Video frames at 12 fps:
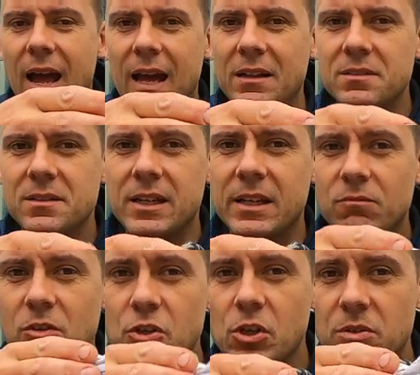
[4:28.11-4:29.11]
and it
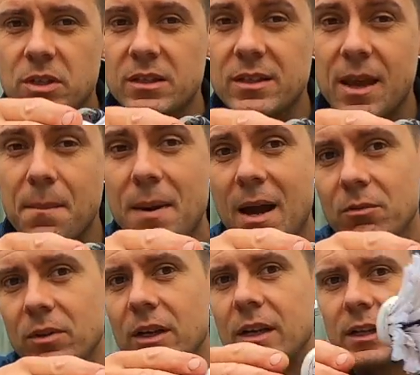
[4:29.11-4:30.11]
reduces the
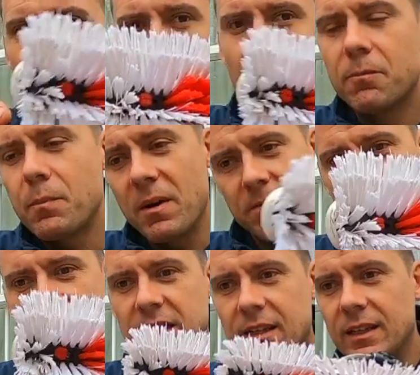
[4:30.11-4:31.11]
amount of
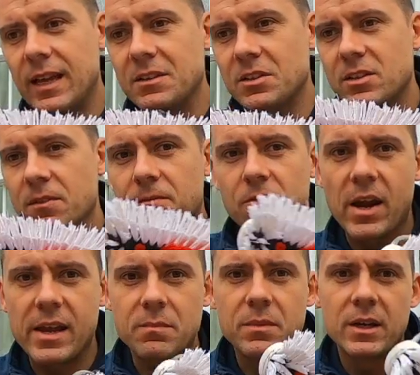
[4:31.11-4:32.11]
buffeting against the
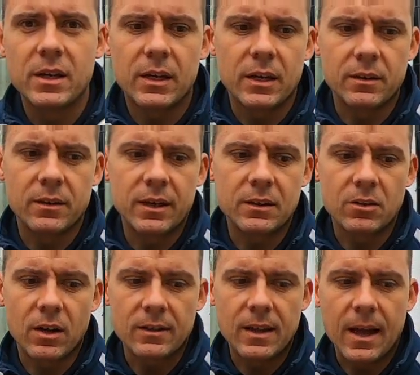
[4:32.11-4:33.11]
frame and things
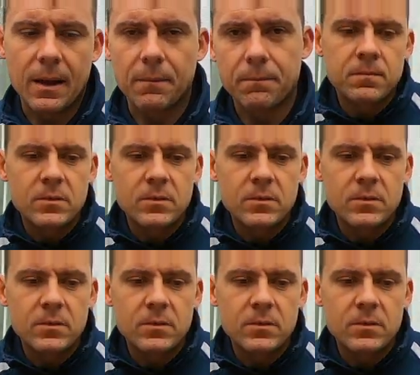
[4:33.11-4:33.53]
like that.